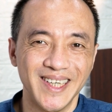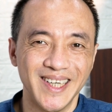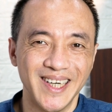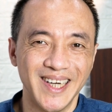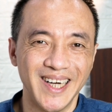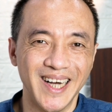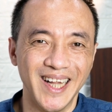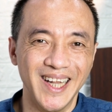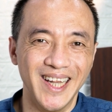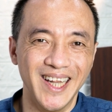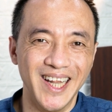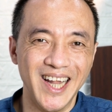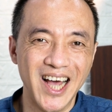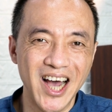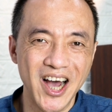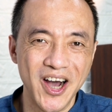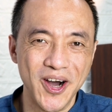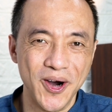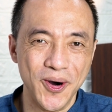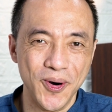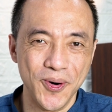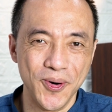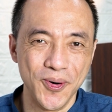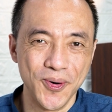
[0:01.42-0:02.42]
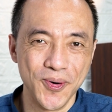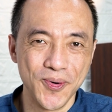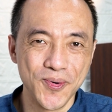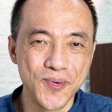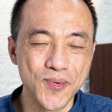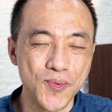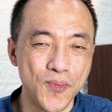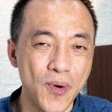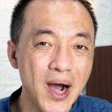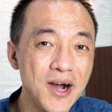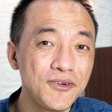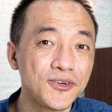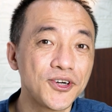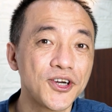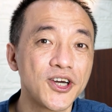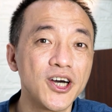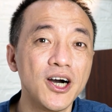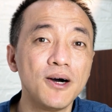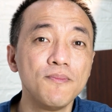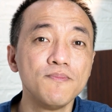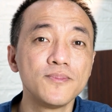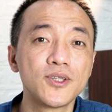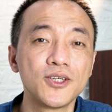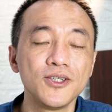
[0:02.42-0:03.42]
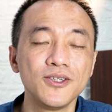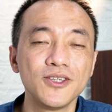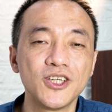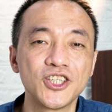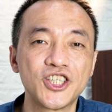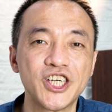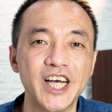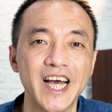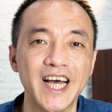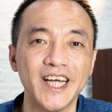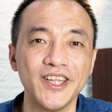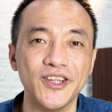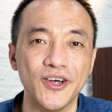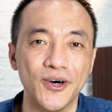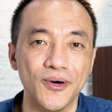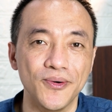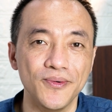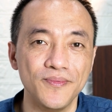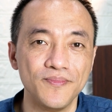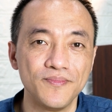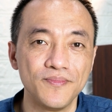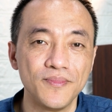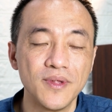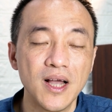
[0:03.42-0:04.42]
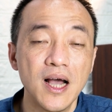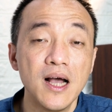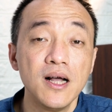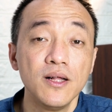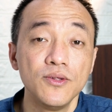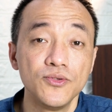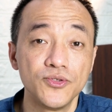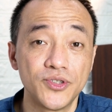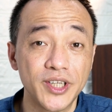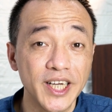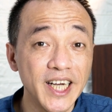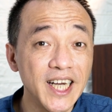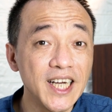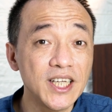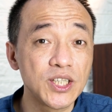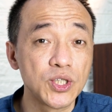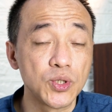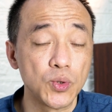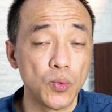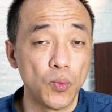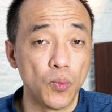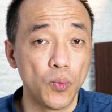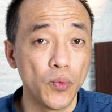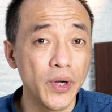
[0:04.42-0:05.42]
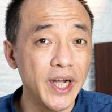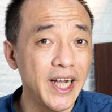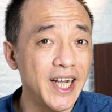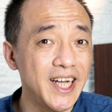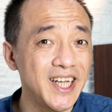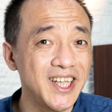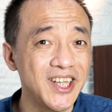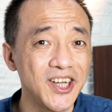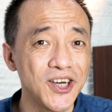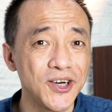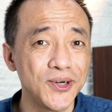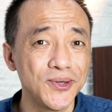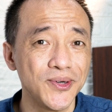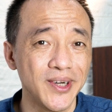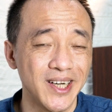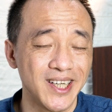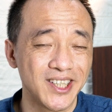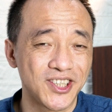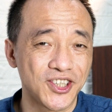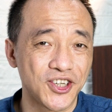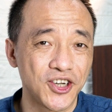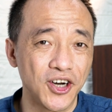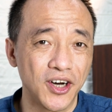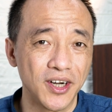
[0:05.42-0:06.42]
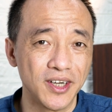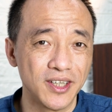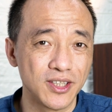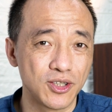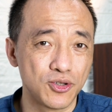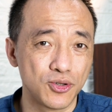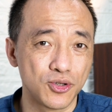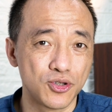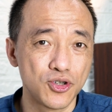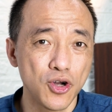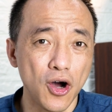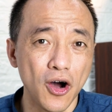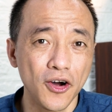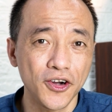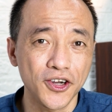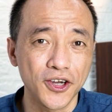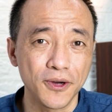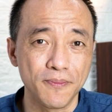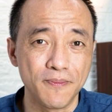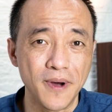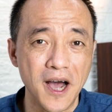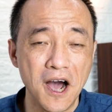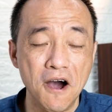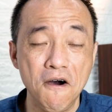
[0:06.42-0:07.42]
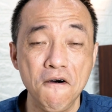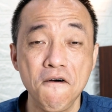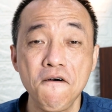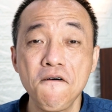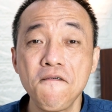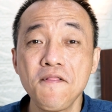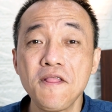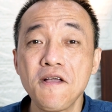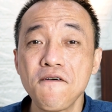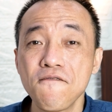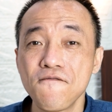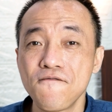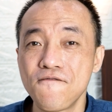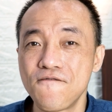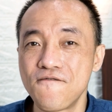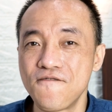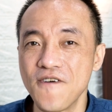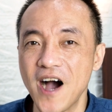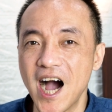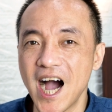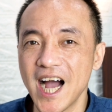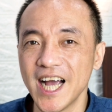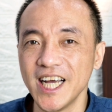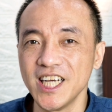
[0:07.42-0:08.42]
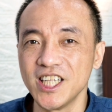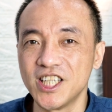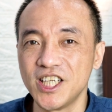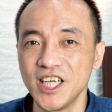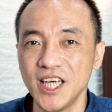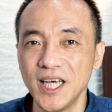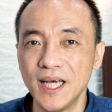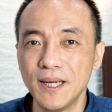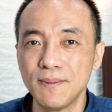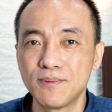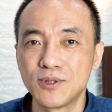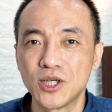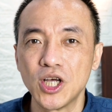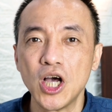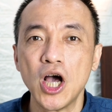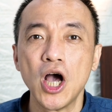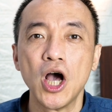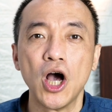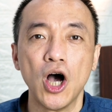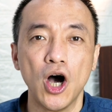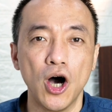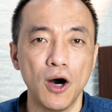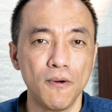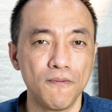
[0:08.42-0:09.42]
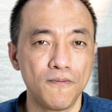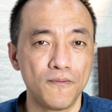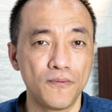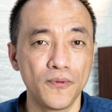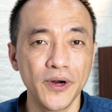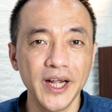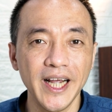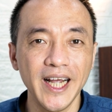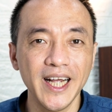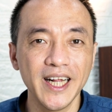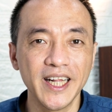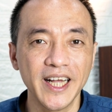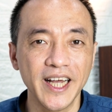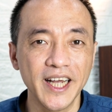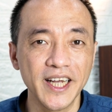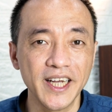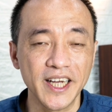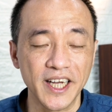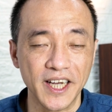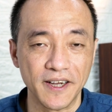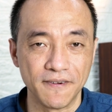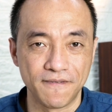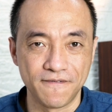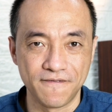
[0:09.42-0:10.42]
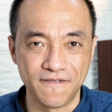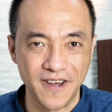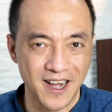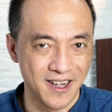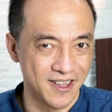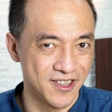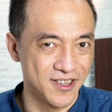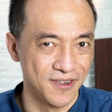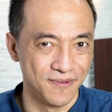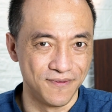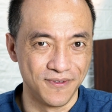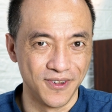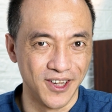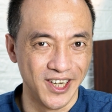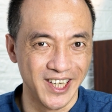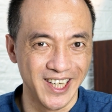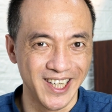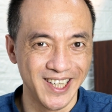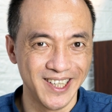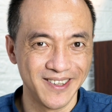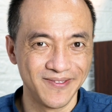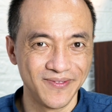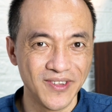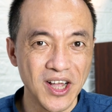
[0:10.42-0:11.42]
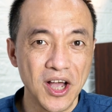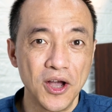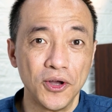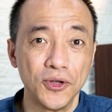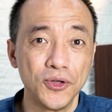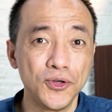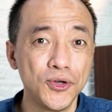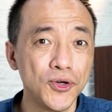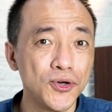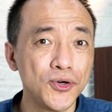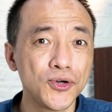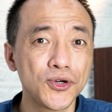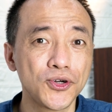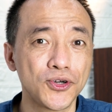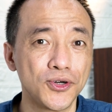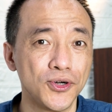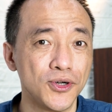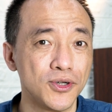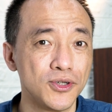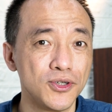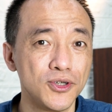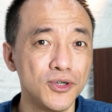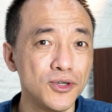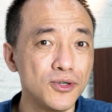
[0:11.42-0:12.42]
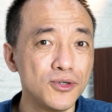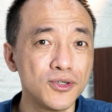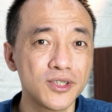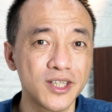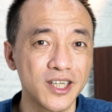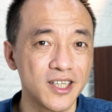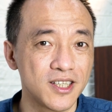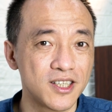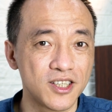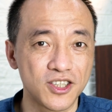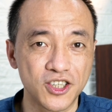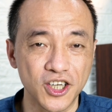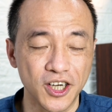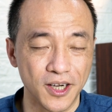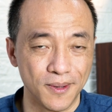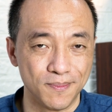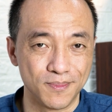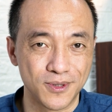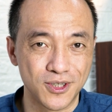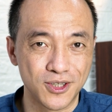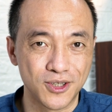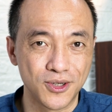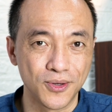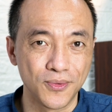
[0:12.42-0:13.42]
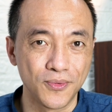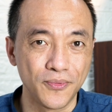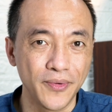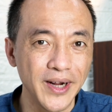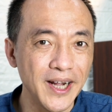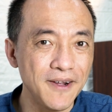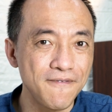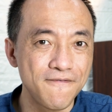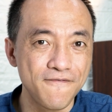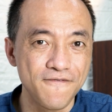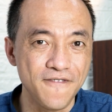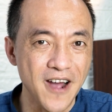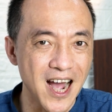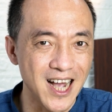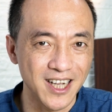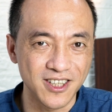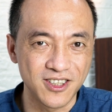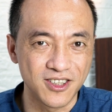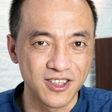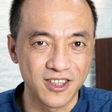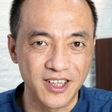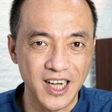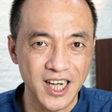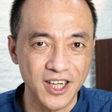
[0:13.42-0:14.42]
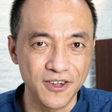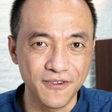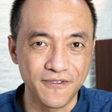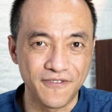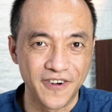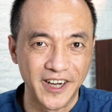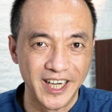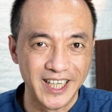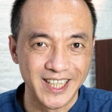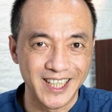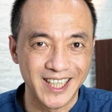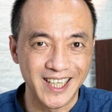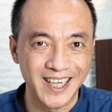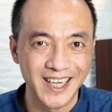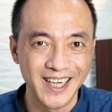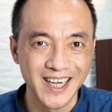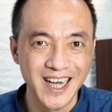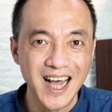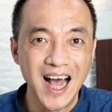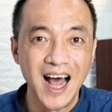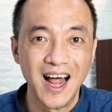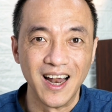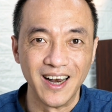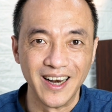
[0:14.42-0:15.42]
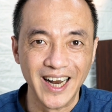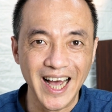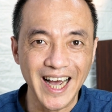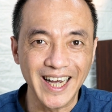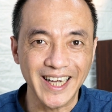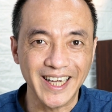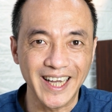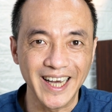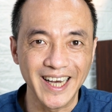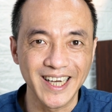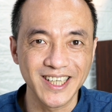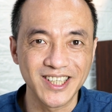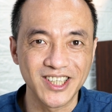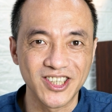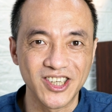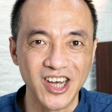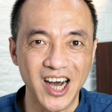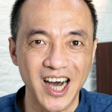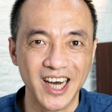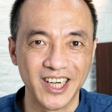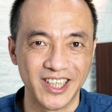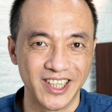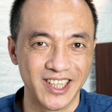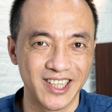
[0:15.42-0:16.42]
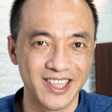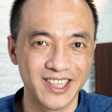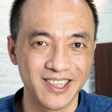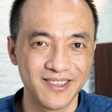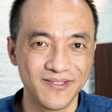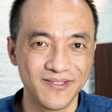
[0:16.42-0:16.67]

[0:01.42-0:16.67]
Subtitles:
Hello, welcome to the channel. This video is going to talk about 5 tips of reading effectively. You could use these tips to read faster than you think. Let's get started.